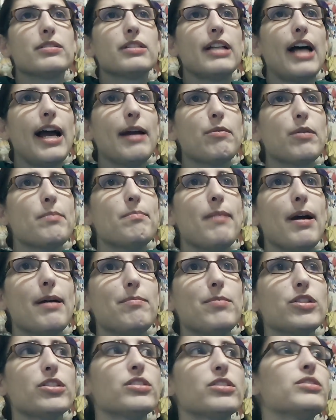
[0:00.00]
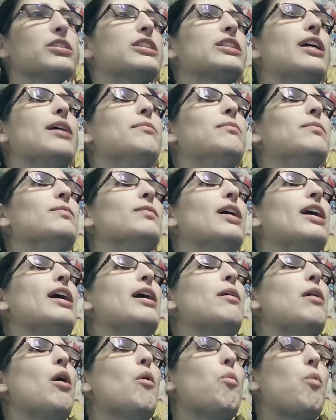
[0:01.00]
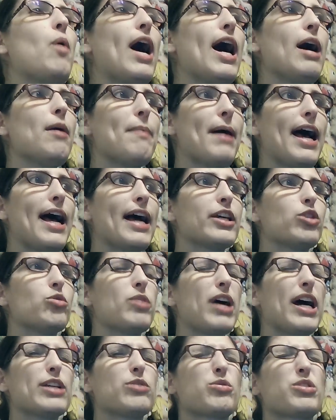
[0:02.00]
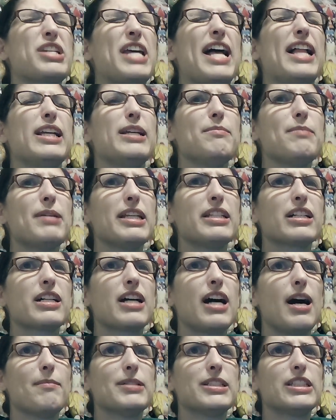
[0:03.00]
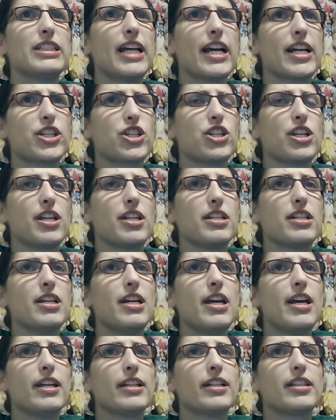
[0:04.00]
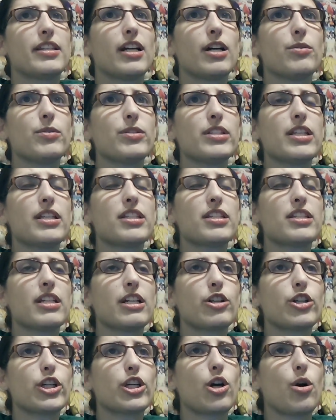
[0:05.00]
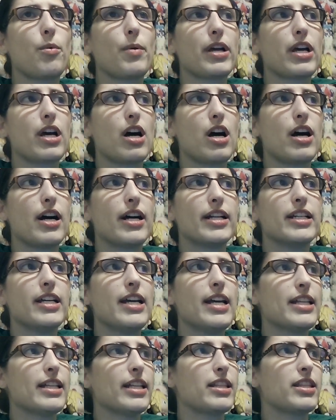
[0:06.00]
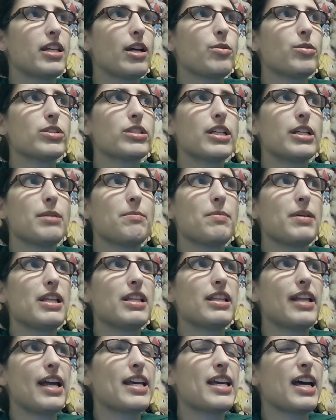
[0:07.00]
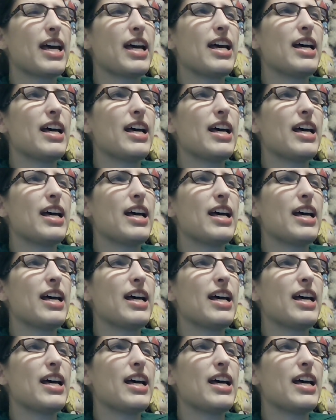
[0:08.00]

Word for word: I remember a while back, you guys were telling me in the comment section that there was this theory going on that there was going to be like